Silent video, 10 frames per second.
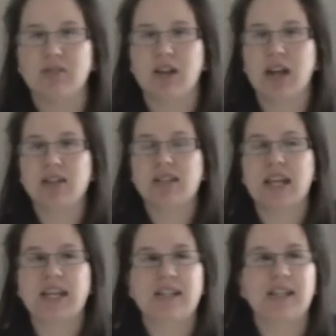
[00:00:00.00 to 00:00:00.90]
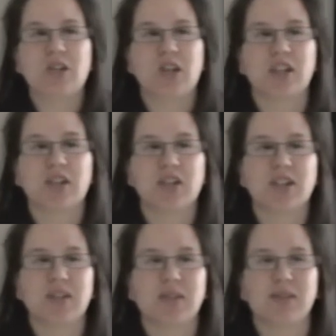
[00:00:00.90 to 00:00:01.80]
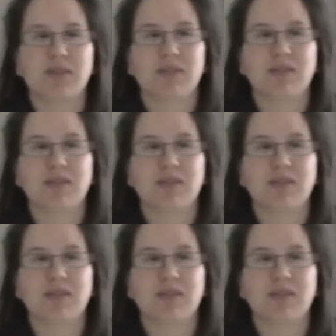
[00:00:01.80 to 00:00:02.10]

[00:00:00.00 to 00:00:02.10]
of like tease each other and sort of